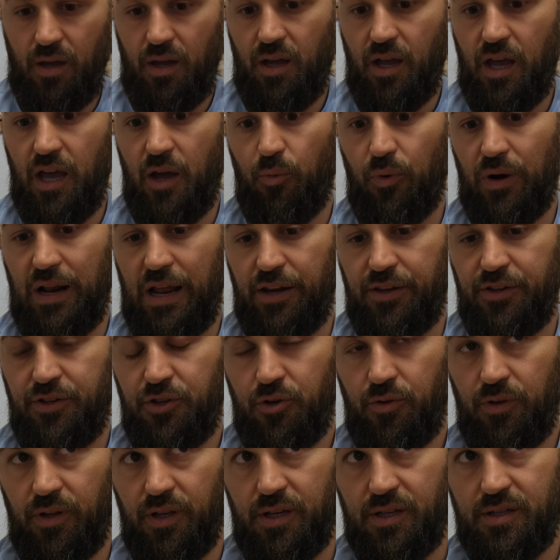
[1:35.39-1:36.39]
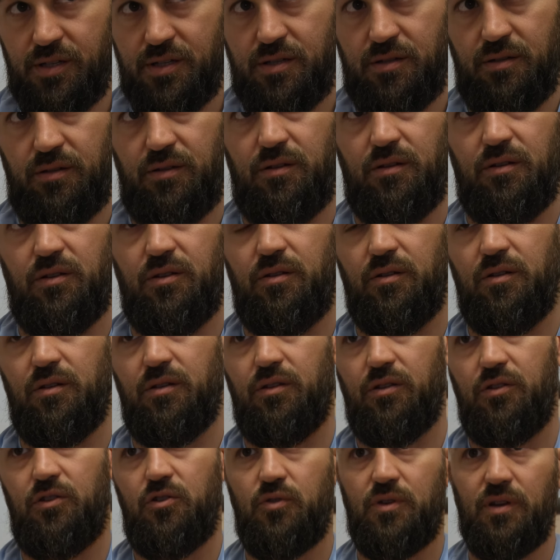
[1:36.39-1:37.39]
And when I do this,
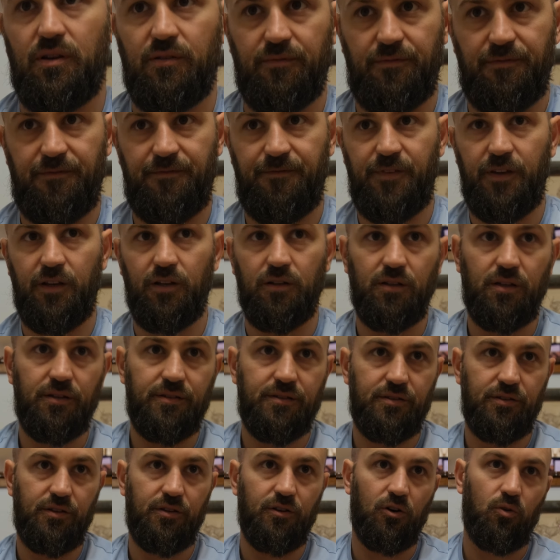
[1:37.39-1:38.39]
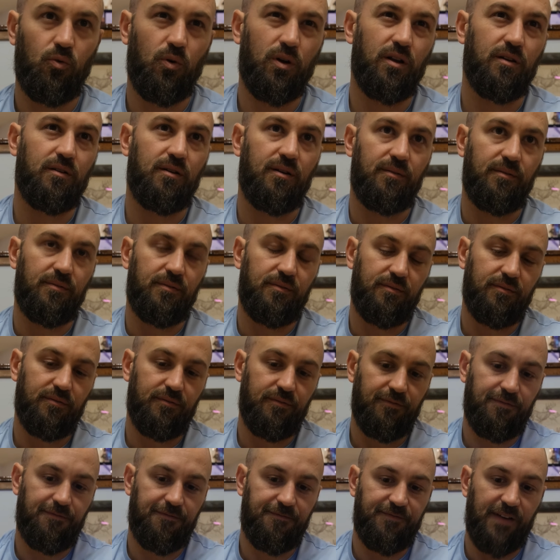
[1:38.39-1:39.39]
you can feel it. You don't want to
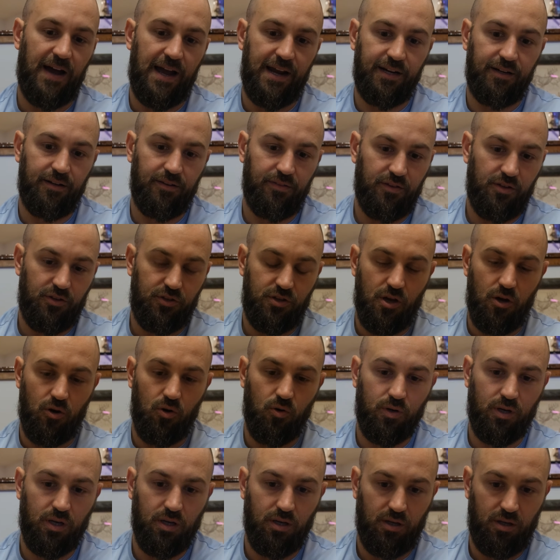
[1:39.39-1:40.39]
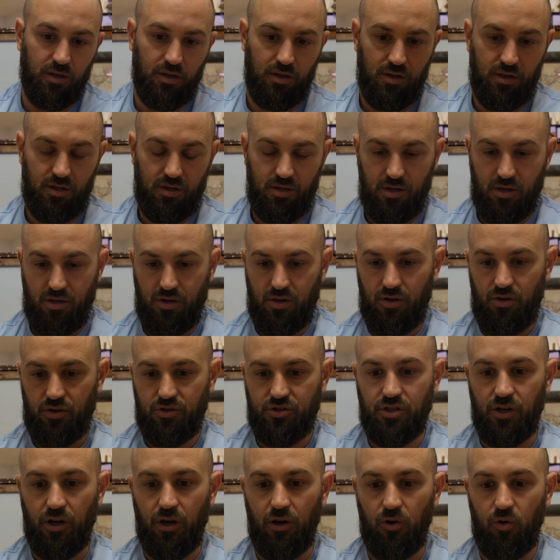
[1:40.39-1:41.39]
fight the yoke.
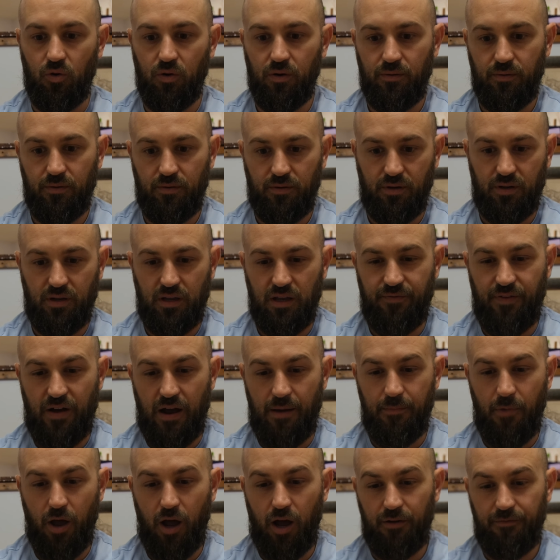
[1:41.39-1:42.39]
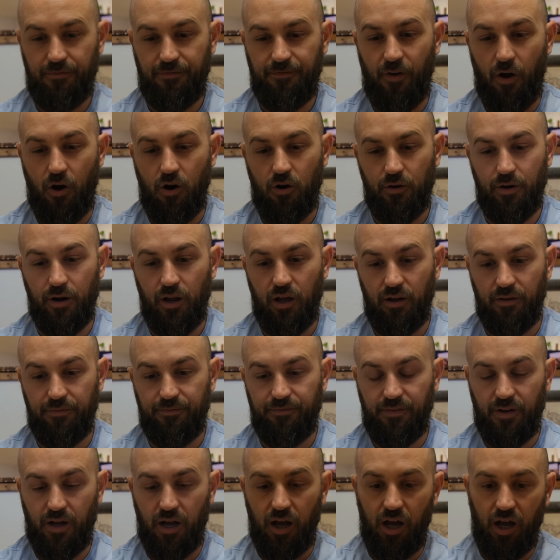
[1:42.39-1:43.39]
So if I'm not far
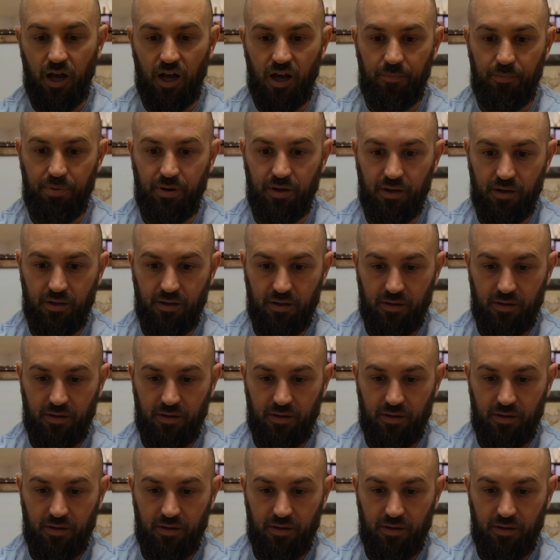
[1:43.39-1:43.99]
enough up,